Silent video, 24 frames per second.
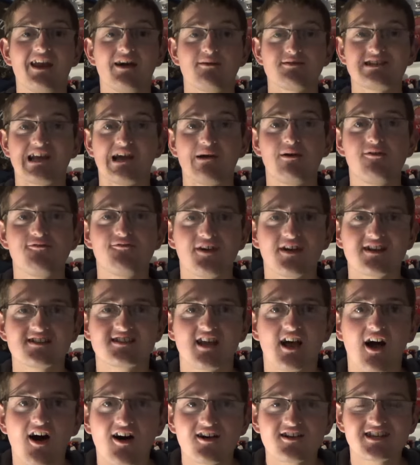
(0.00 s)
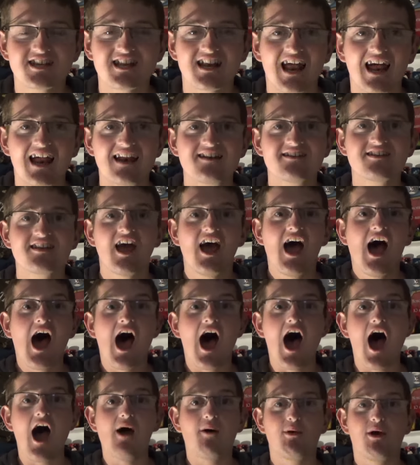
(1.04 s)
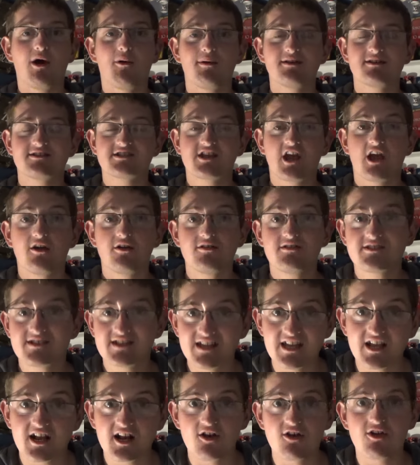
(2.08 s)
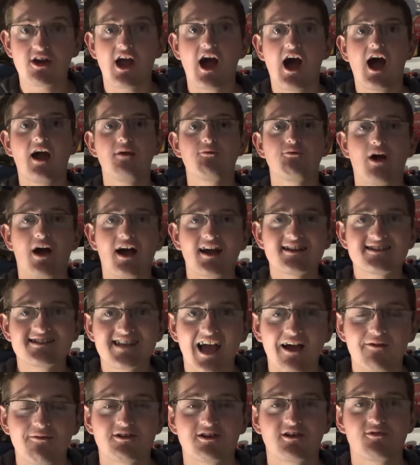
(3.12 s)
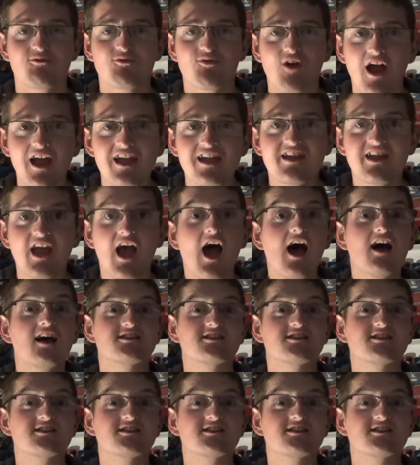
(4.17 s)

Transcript: I was out in Phantasialand, uh, where I went to go and see Klugheim, ride Taron and Raik,